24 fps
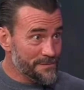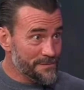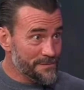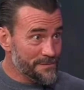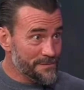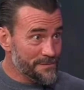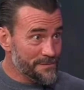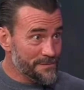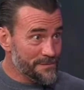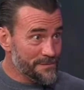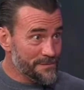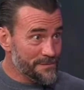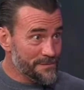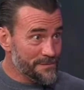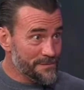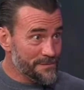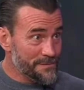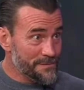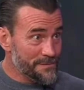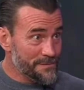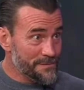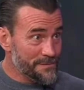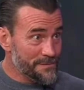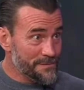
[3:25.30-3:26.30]

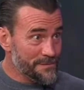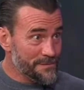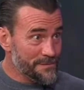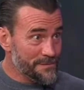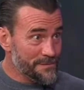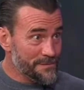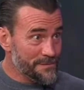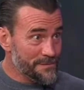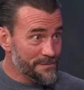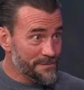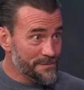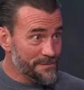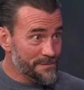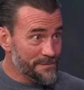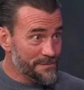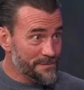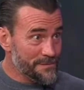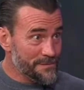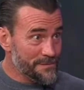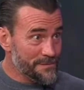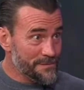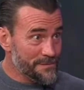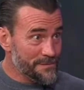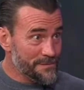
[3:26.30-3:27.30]

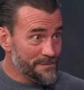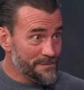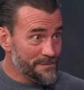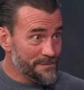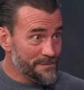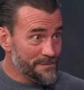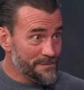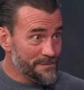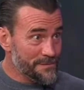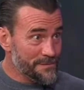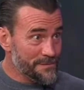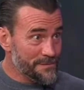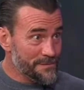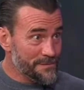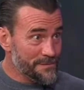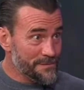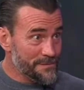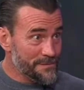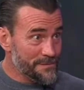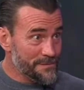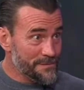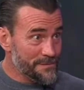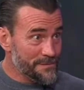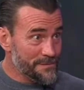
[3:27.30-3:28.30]

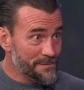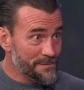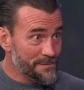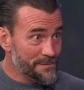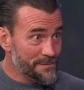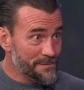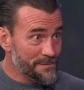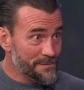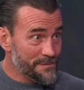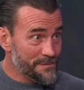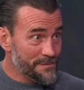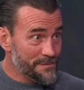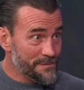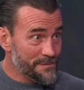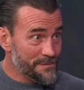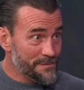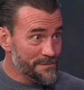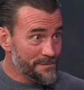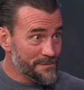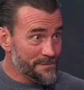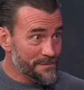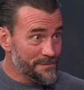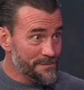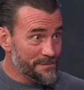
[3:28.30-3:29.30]

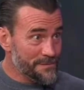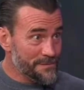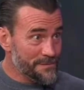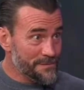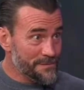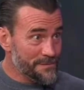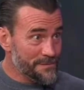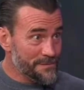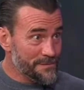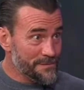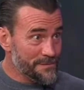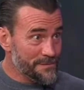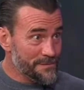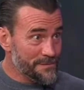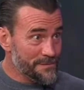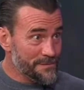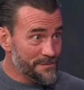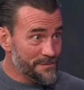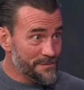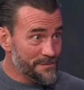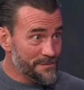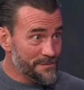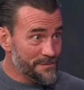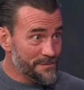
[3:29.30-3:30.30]

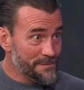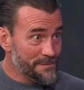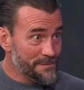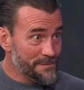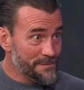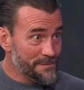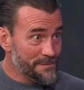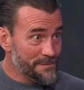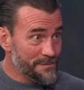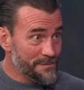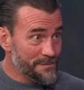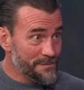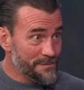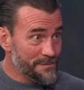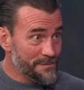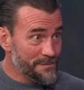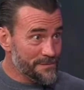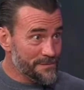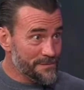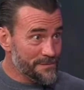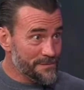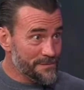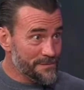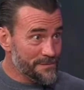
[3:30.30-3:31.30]

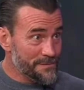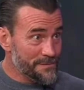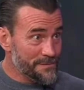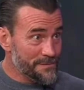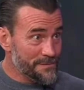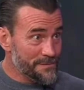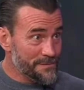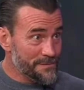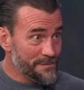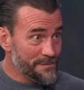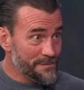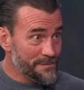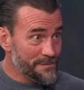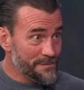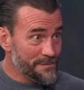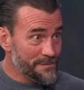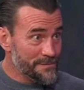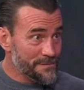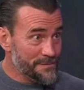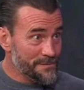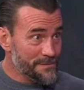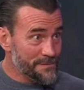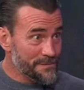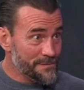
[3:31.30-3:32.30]

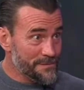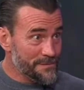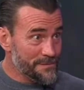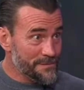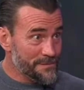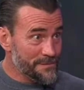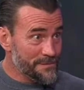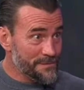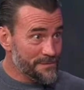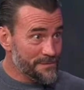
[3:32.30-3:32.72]
[no speech]